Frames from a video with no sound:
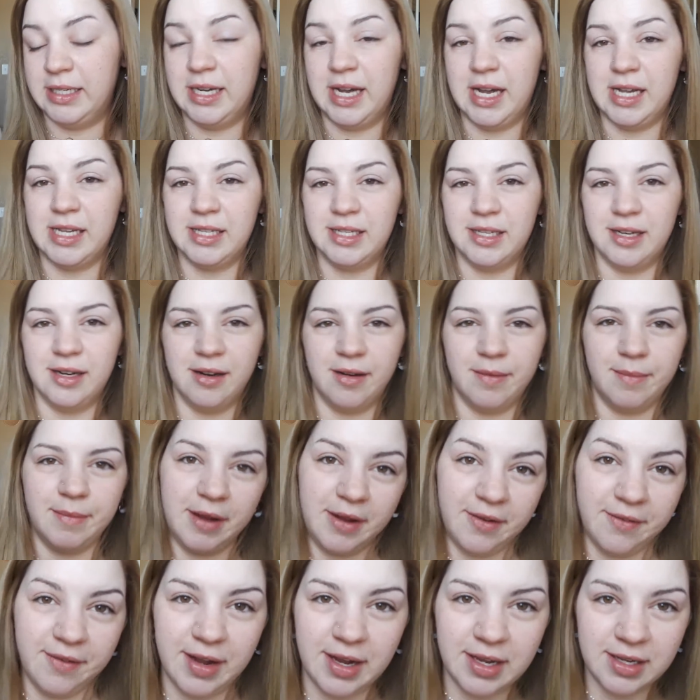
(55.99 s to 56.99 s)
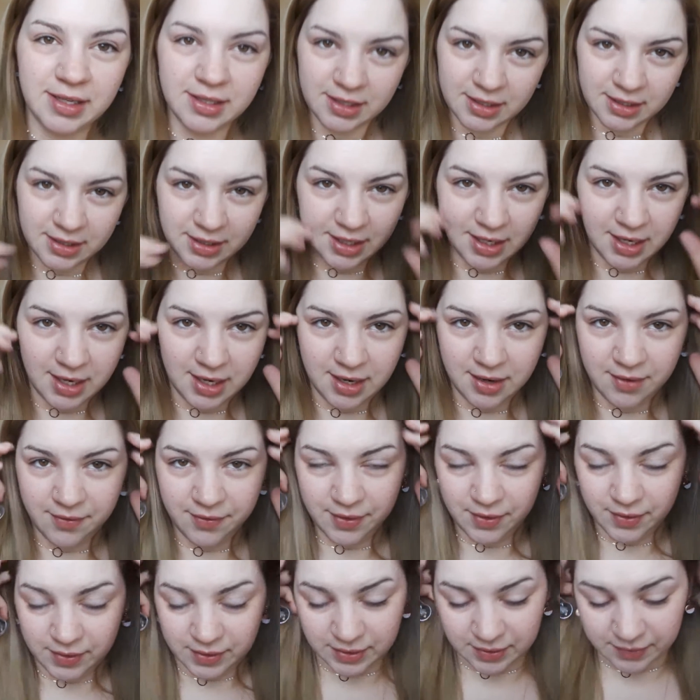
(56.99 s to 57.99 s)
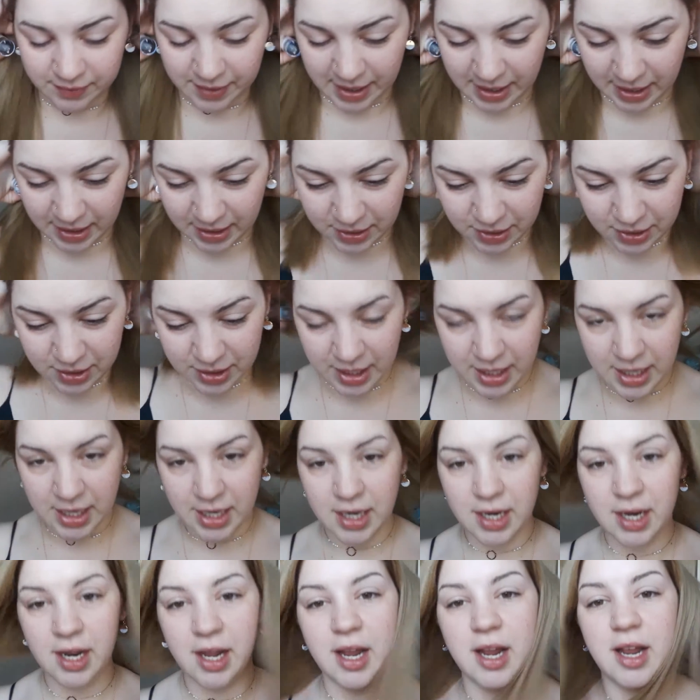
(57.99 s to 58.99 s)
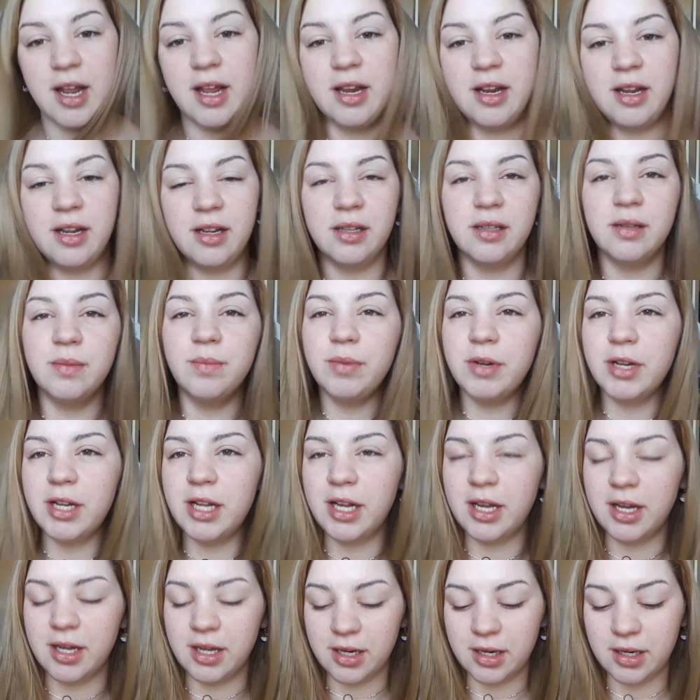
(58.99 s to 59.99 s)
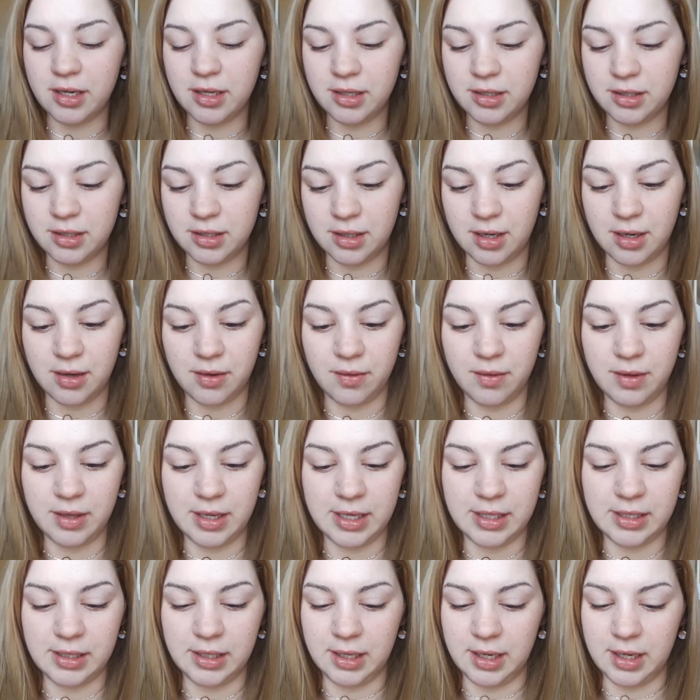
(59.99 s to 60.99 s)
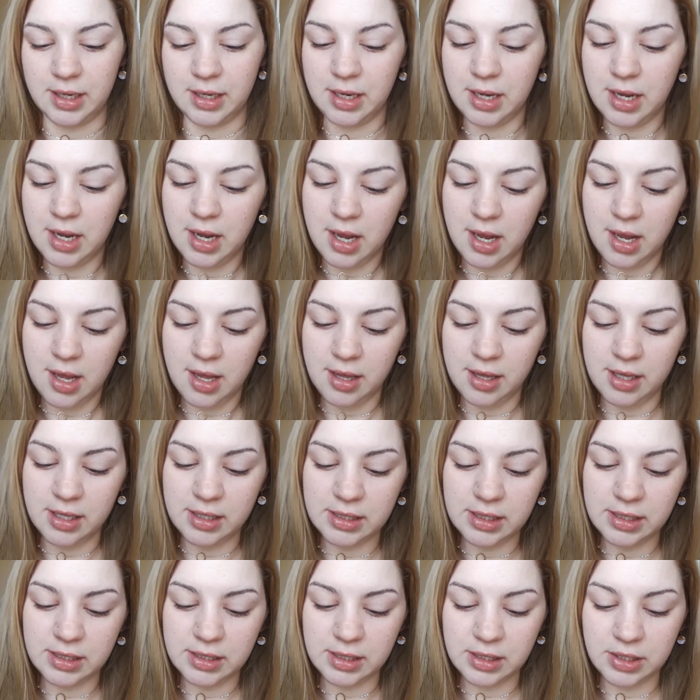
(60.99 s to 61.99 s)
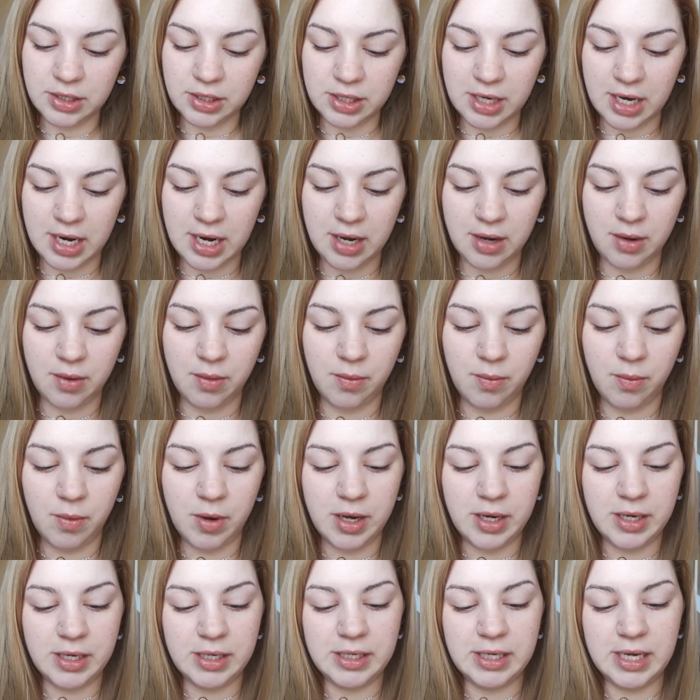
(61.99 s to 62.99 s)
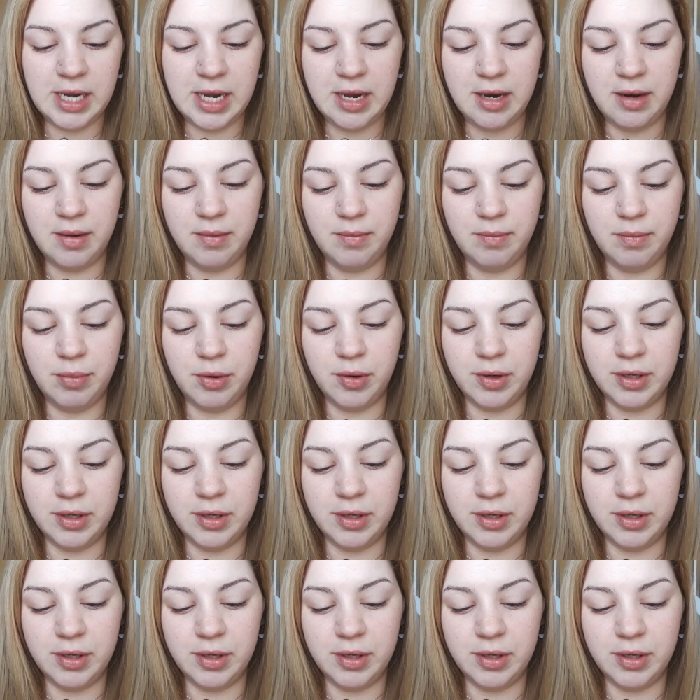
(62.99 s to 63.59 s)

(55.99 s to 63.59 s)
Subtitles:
test it on my face to see if it was the right shade, and it's pretty good, so that's good. This is the shade 110